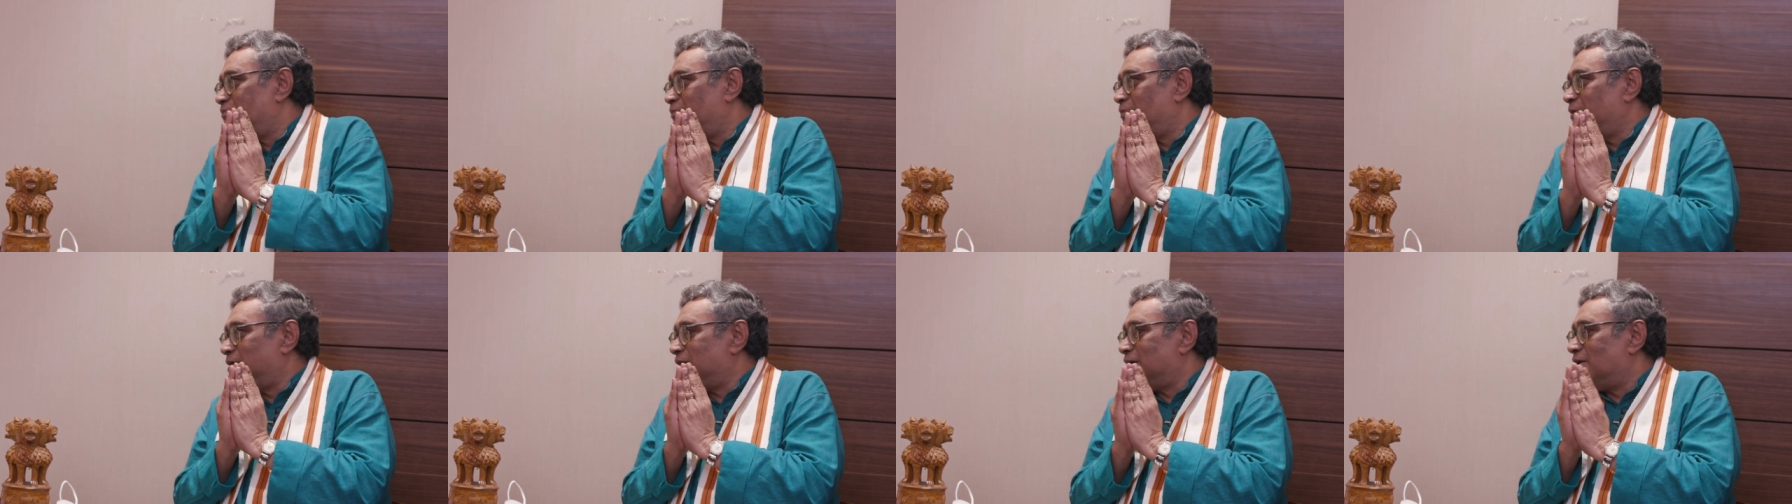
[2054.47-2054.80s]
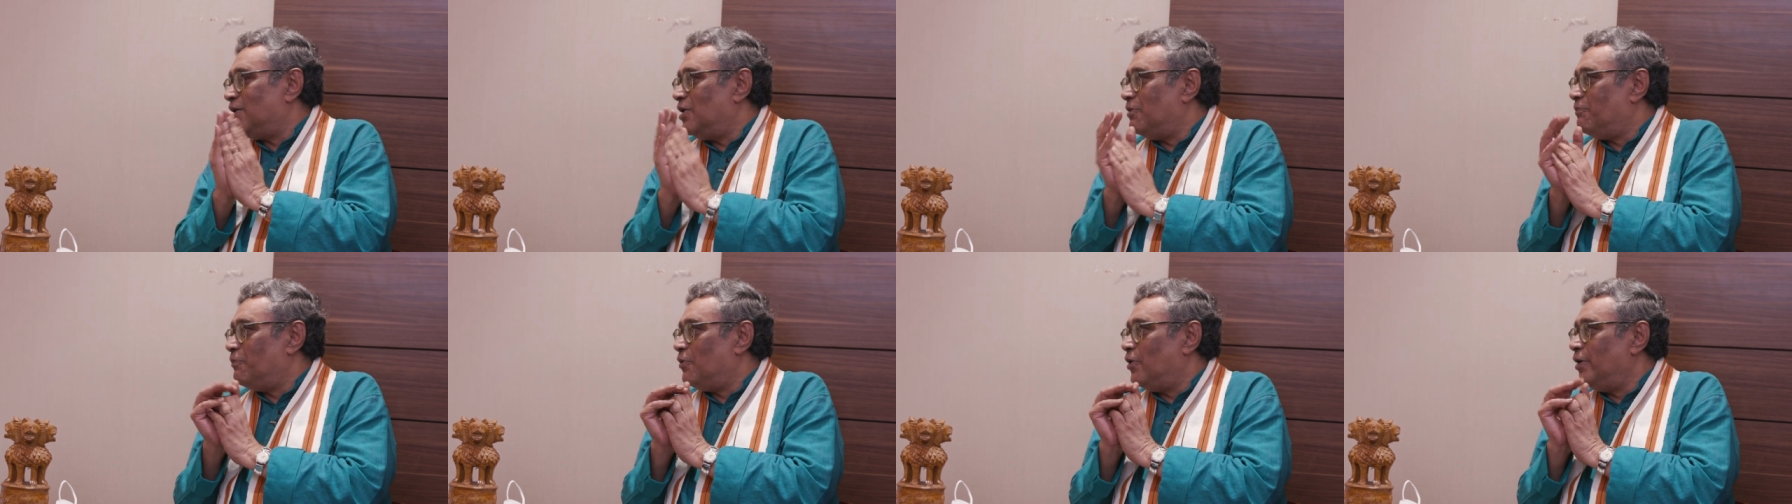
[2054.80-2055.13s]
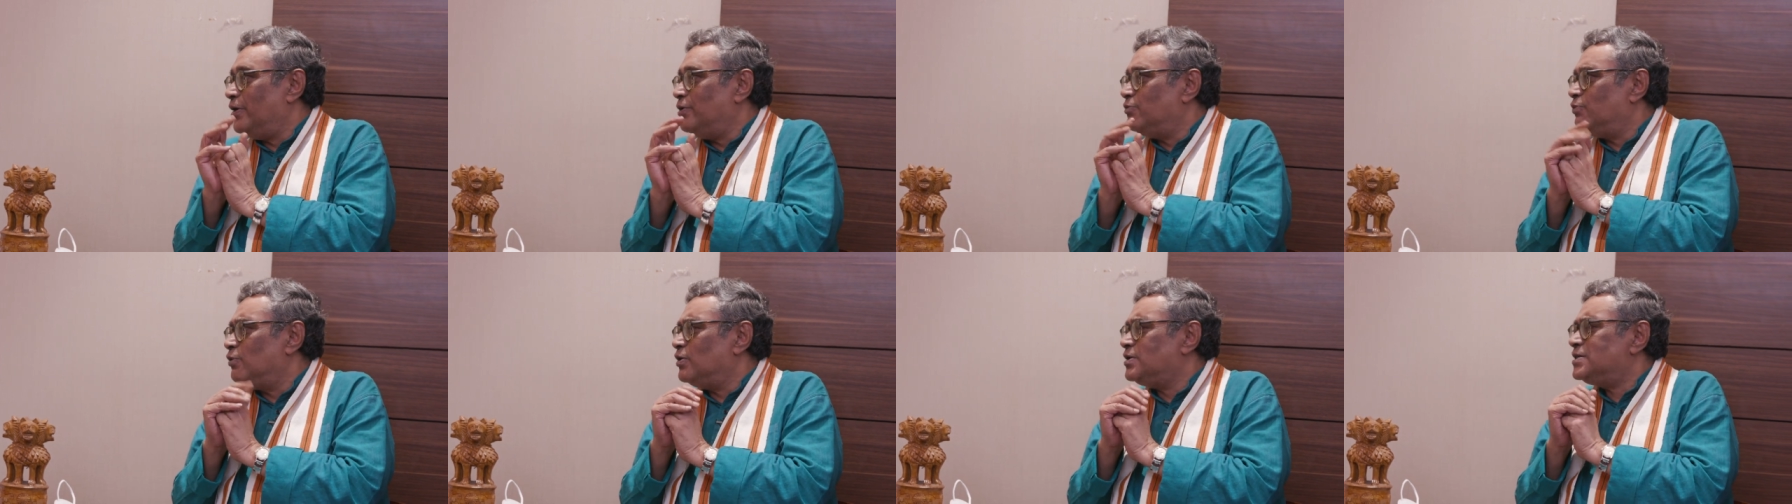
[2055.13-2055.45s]
particular
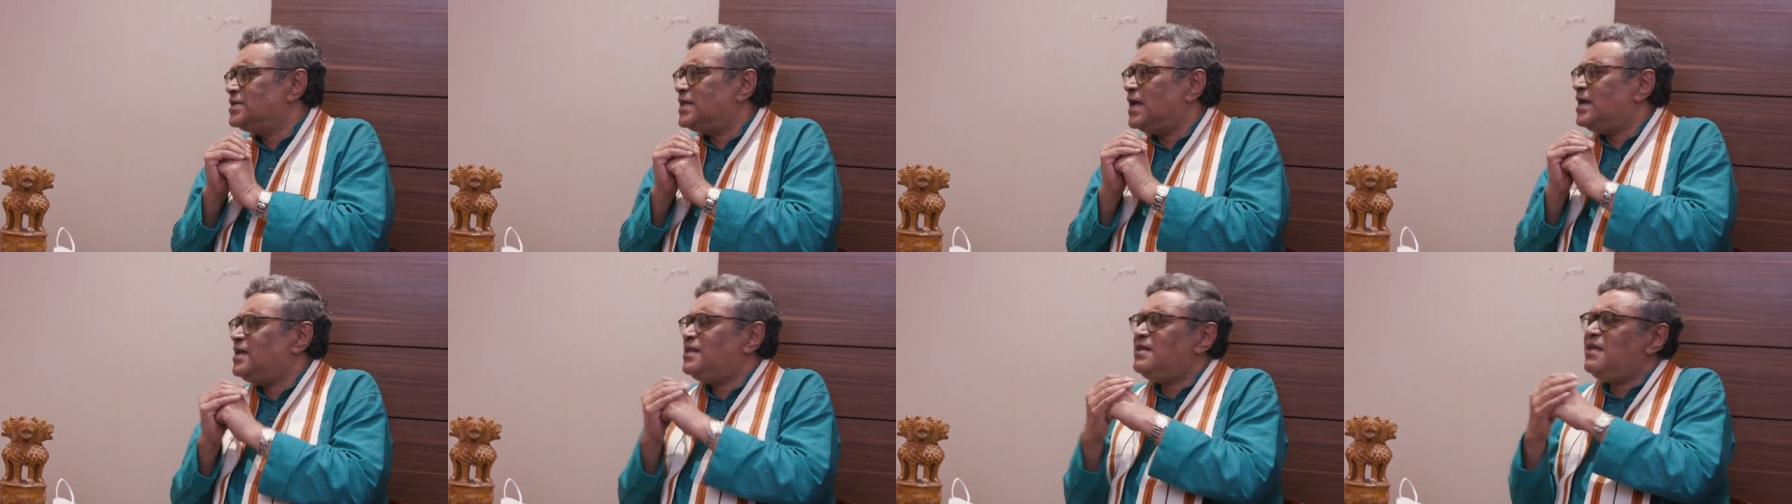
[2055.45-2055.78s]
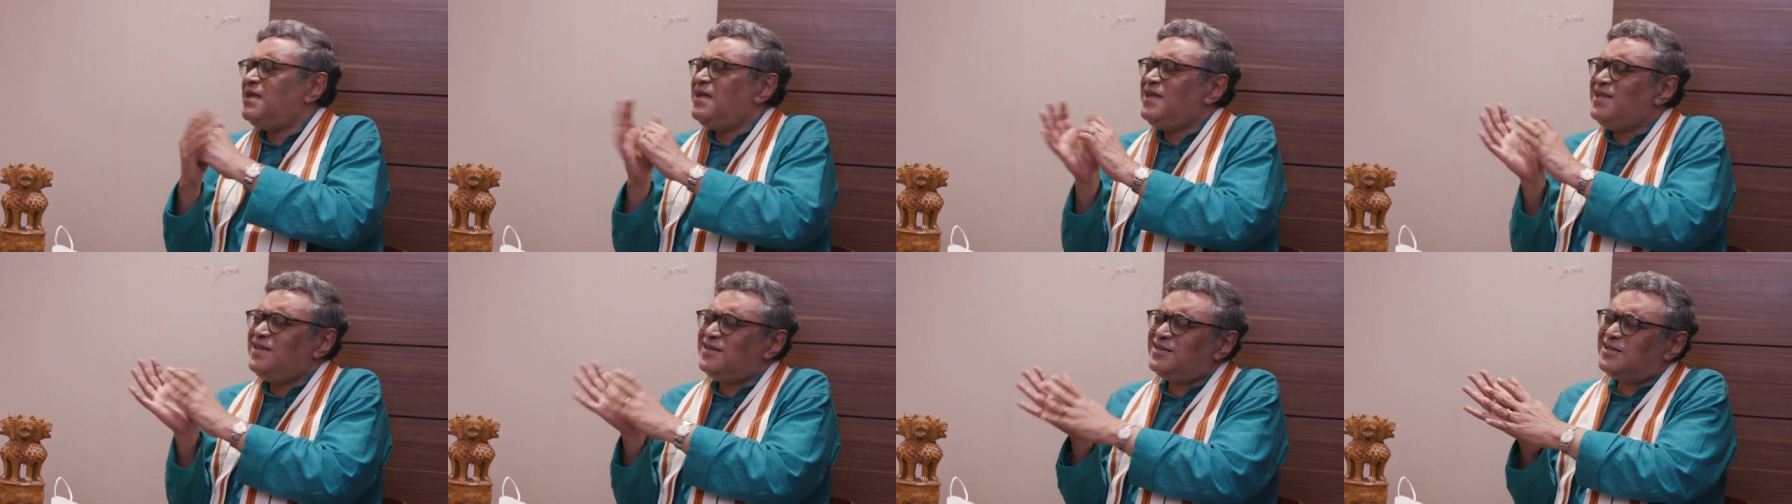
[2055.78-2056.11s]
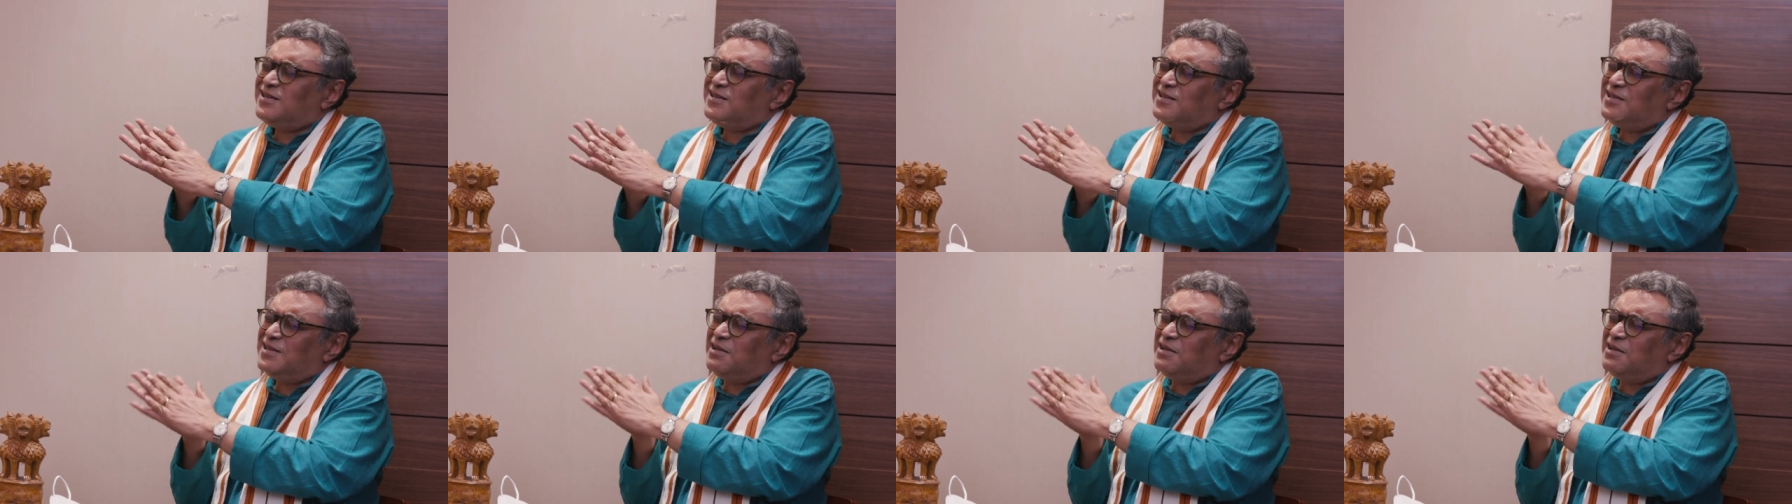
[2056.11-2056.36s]
point was that East,